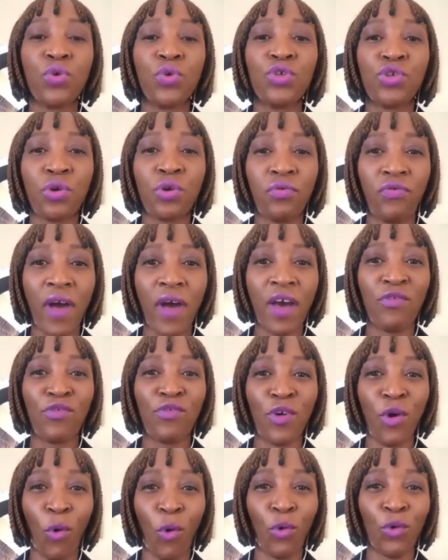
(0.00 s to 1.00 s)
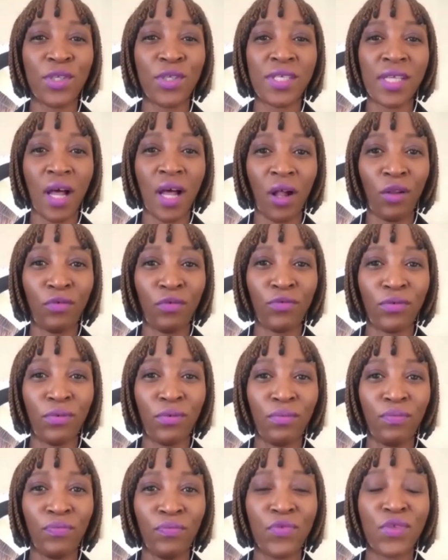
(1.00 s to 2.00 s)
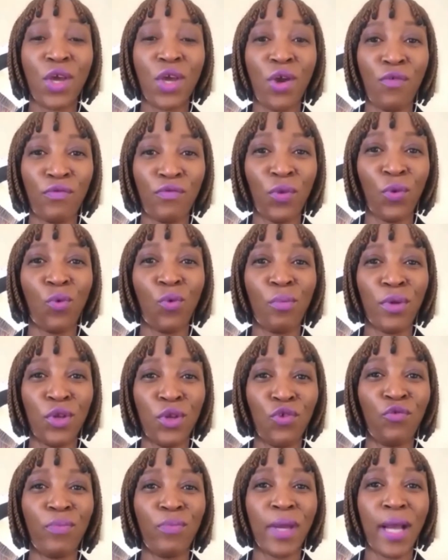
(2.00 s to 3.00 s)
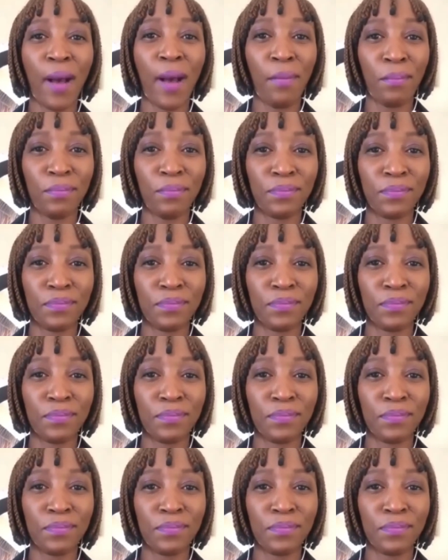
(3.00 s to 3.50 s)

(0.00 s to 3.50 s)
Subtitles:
would your 5-year-old self say of the woman you've become